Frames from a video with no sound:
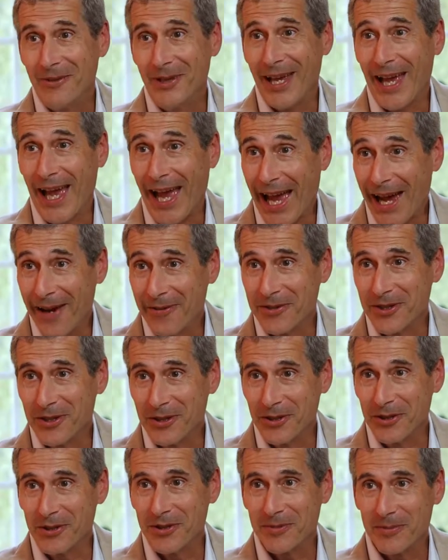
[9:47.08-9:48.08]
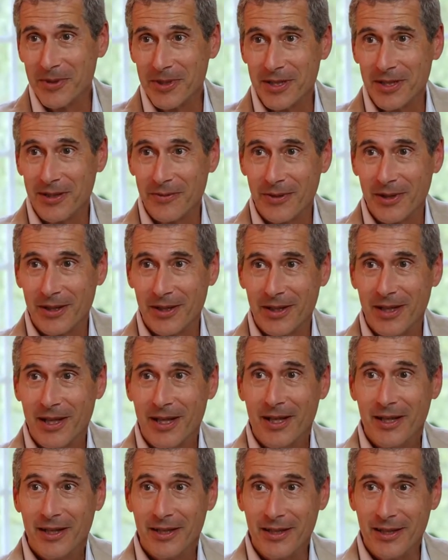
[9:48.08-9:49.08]
We have to do specific
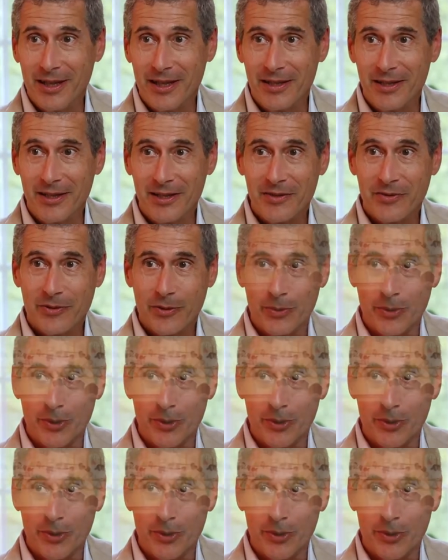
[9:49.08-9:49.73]
yajnas for